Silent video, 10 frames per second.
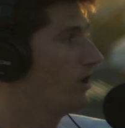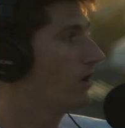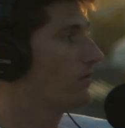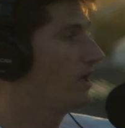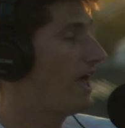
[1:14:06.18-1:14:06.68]

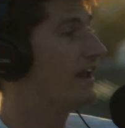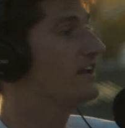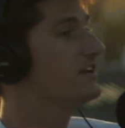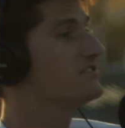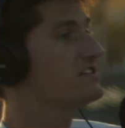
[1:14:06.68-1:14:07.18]
no, and
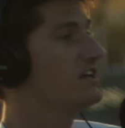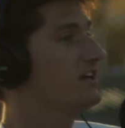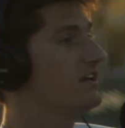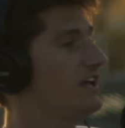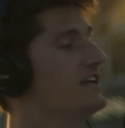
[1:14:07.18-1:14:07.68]
it is
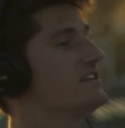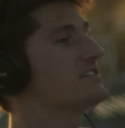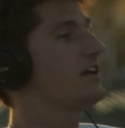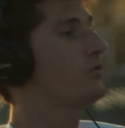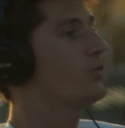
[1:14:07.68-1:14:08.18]

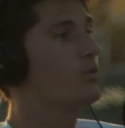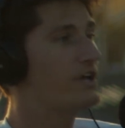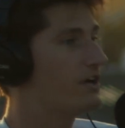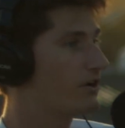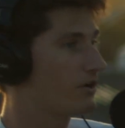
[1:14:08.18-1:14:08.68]
a
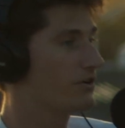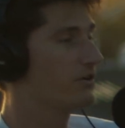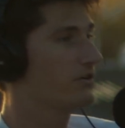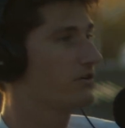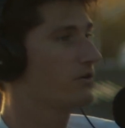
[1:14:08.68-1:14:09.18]

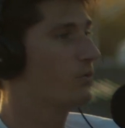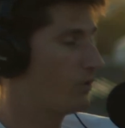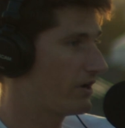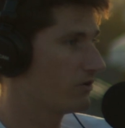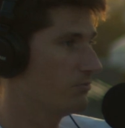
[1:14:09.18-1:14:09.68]
weird
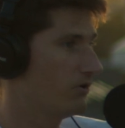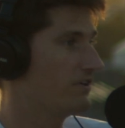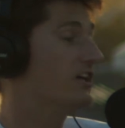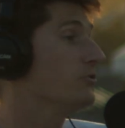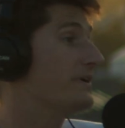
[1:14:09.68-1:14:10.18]

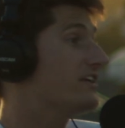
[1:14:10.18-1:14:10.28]
movie. It'll be